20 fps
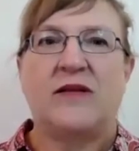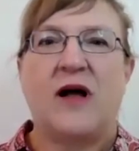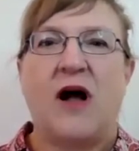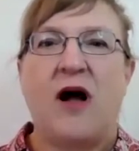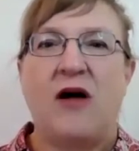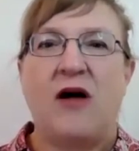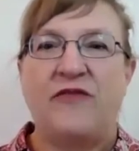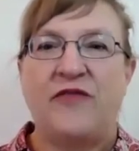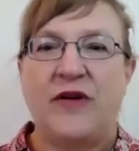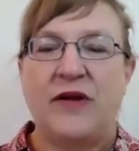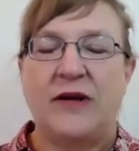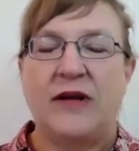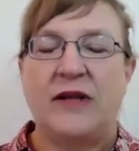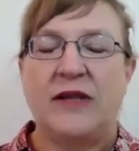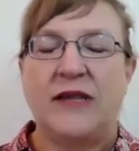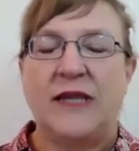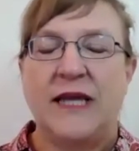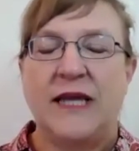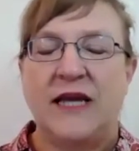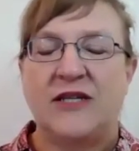often
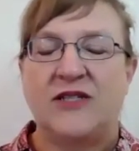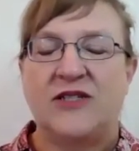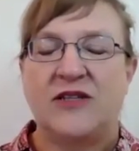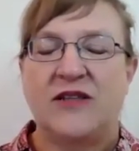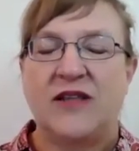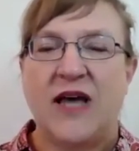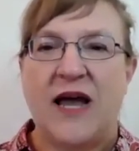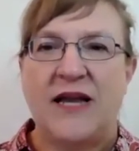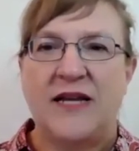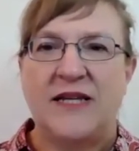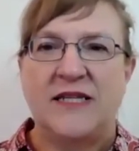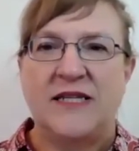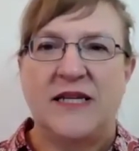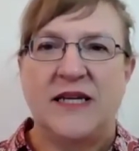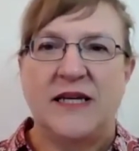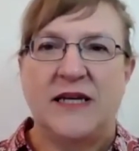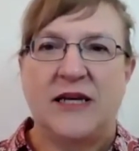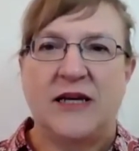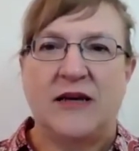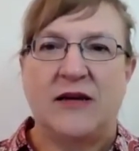linked to the
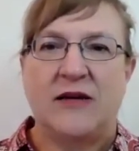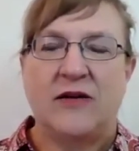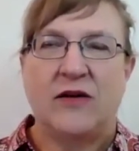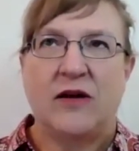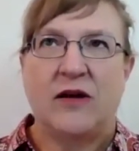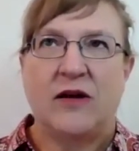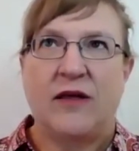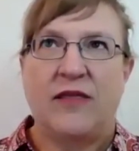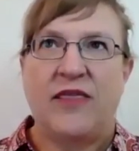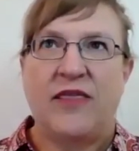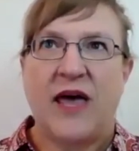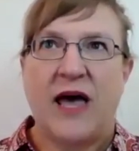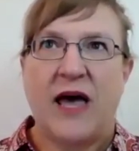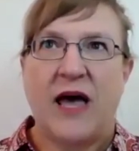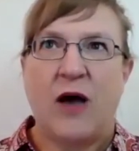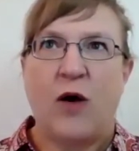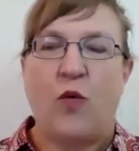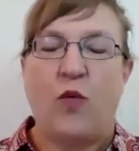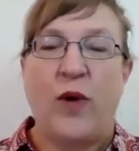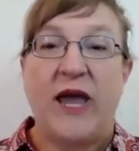idea
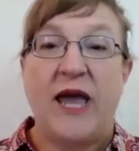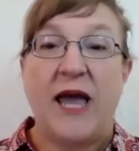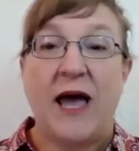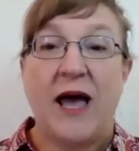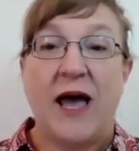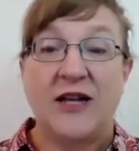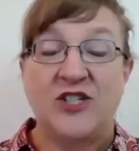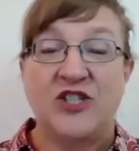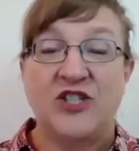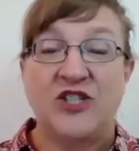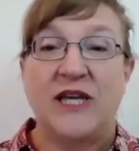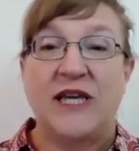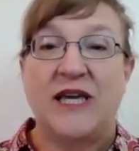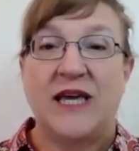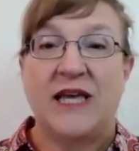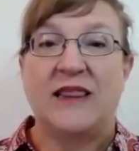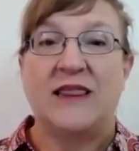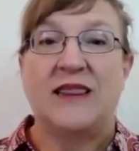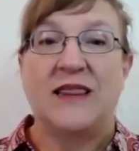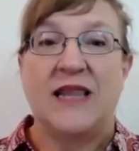that we actually
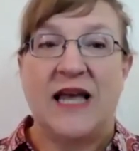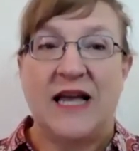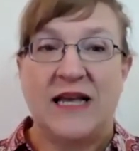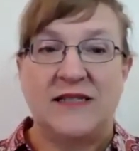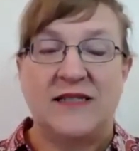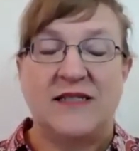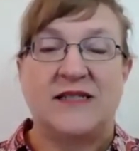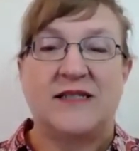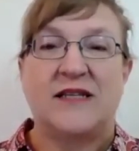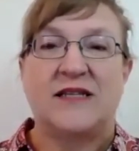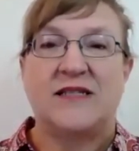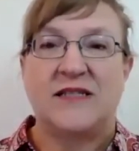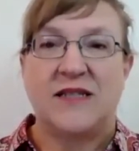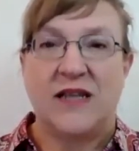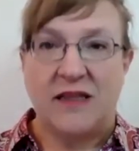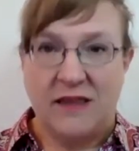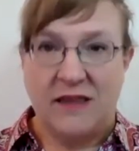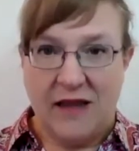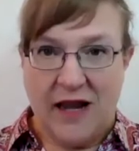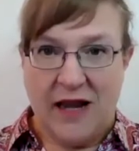get less
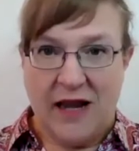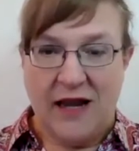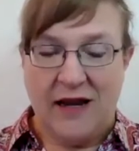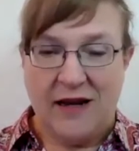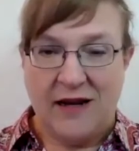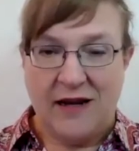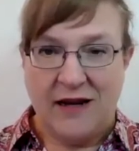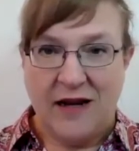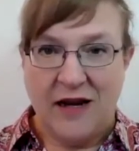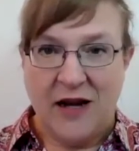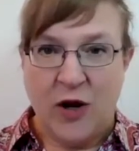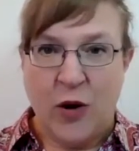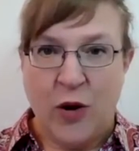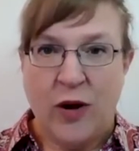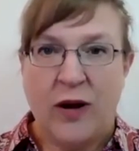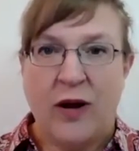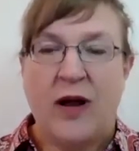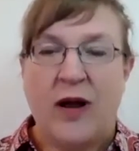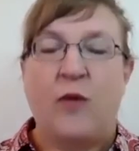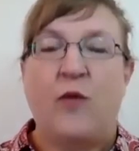sunlight.
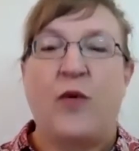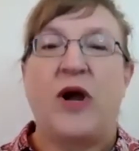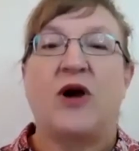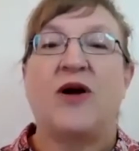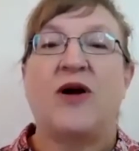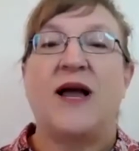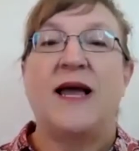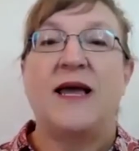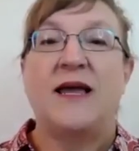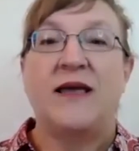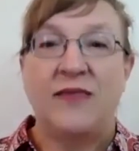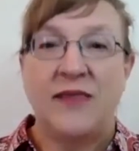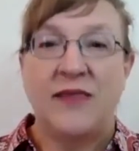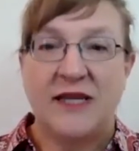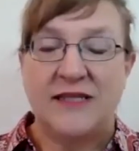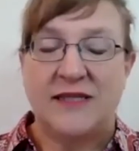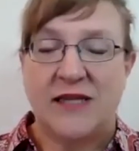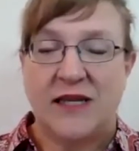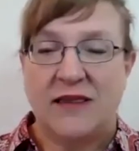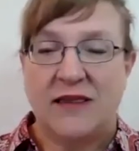We are in the
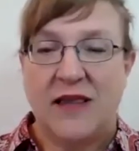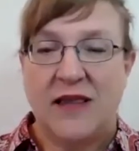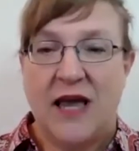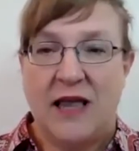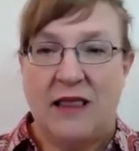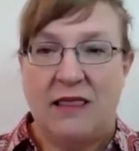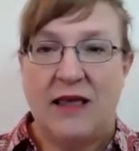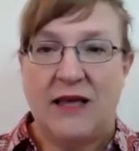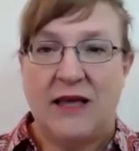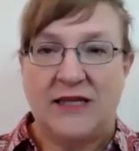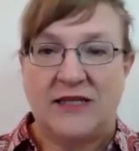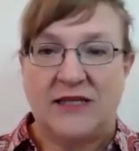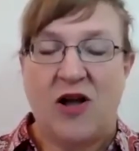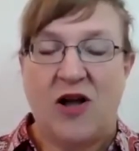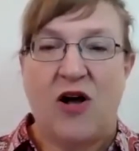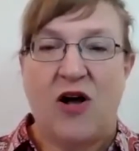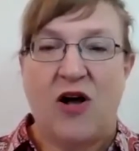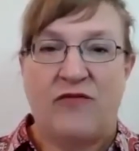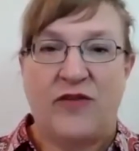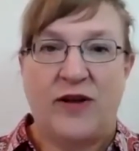sunlight less
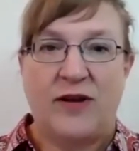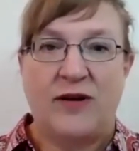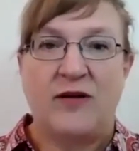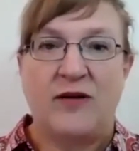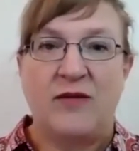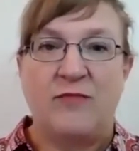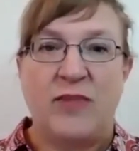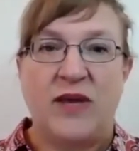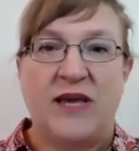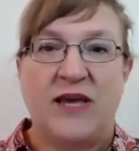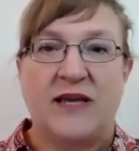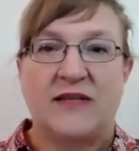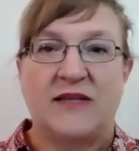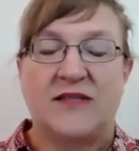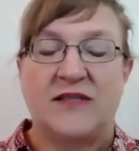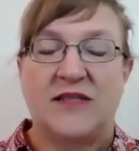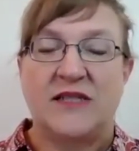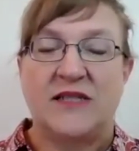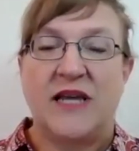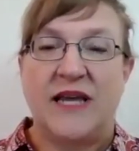often
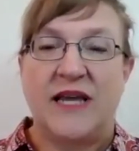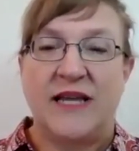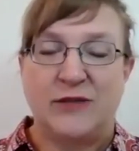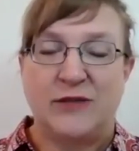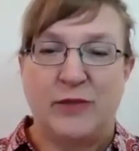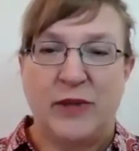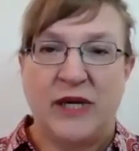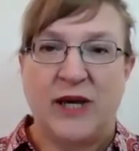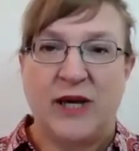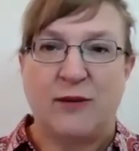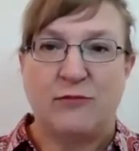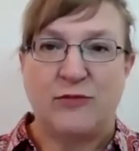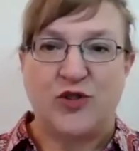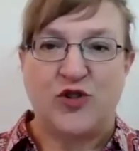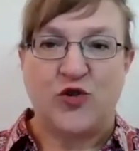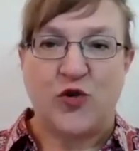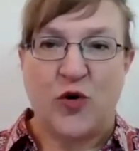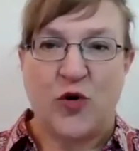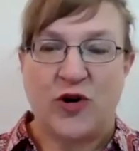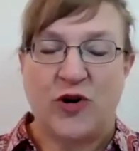because the days become
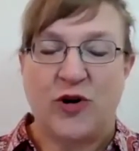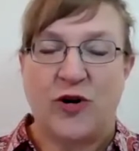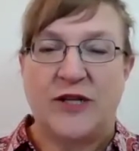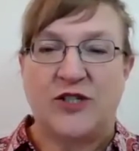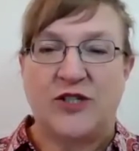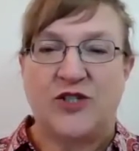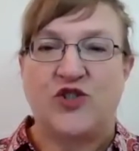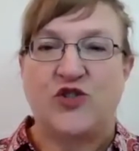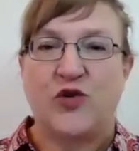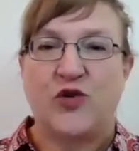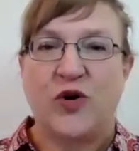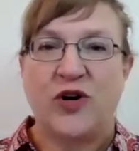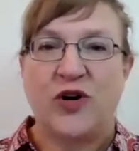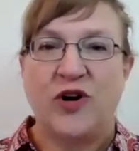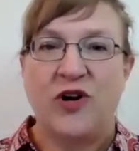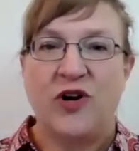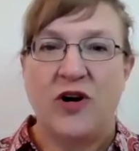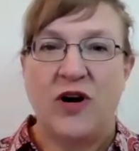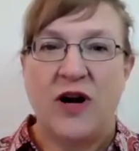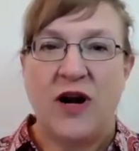shorter and shorter.